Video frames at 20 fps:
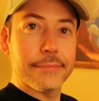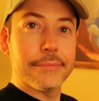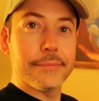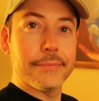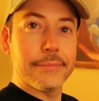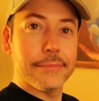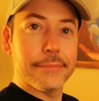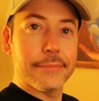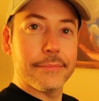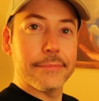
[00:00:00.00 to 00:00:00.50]

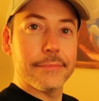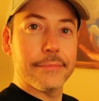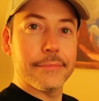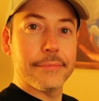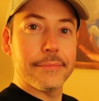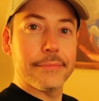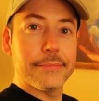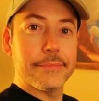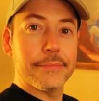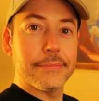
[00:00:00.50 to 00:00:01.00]

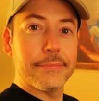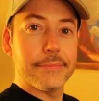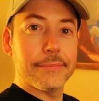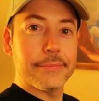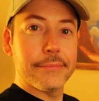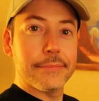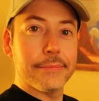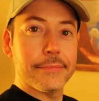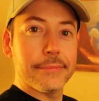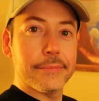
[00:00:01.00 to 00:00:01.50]

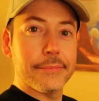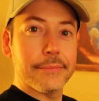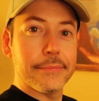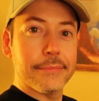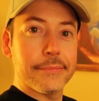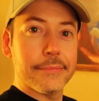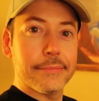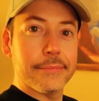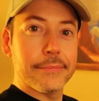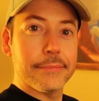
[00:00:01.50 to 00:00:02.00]

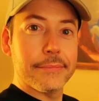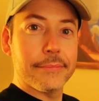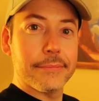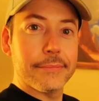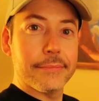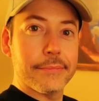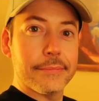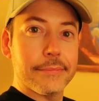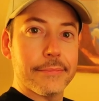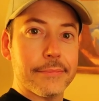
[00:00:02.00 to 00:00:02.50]

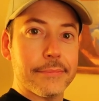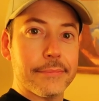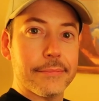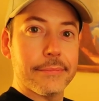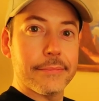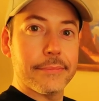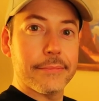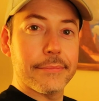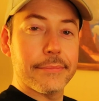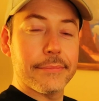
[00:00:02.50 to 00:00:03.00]

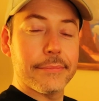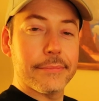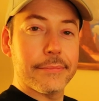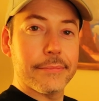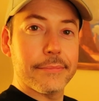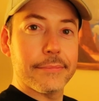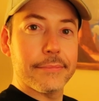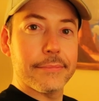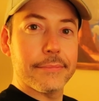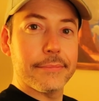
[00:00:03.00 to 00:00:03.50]

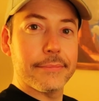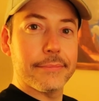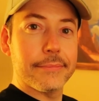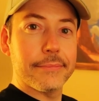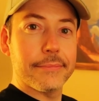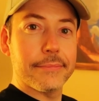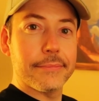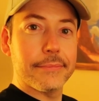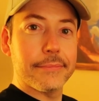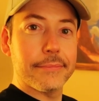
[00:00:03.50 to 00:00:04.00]

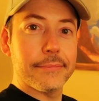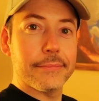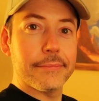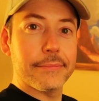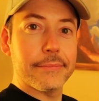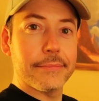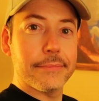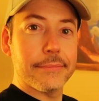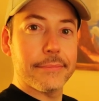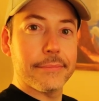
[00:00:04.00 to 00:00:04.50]

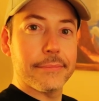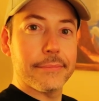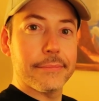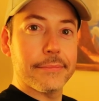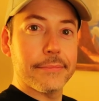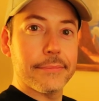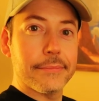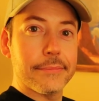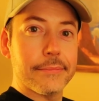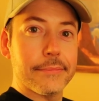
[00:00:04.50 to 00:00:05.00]

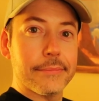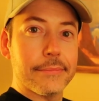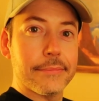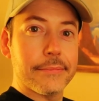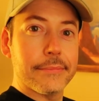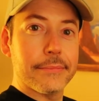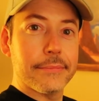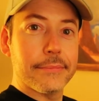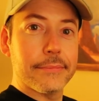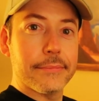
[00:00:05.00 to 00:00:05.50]

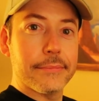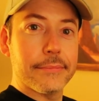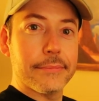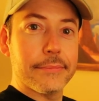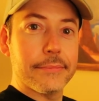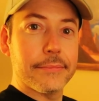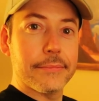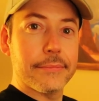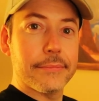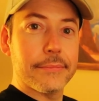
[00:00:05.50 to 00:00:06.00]

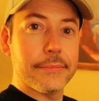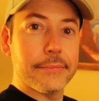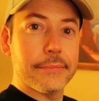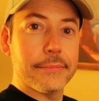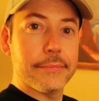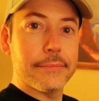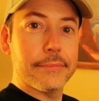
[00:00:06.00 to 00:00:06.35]
(not speaking)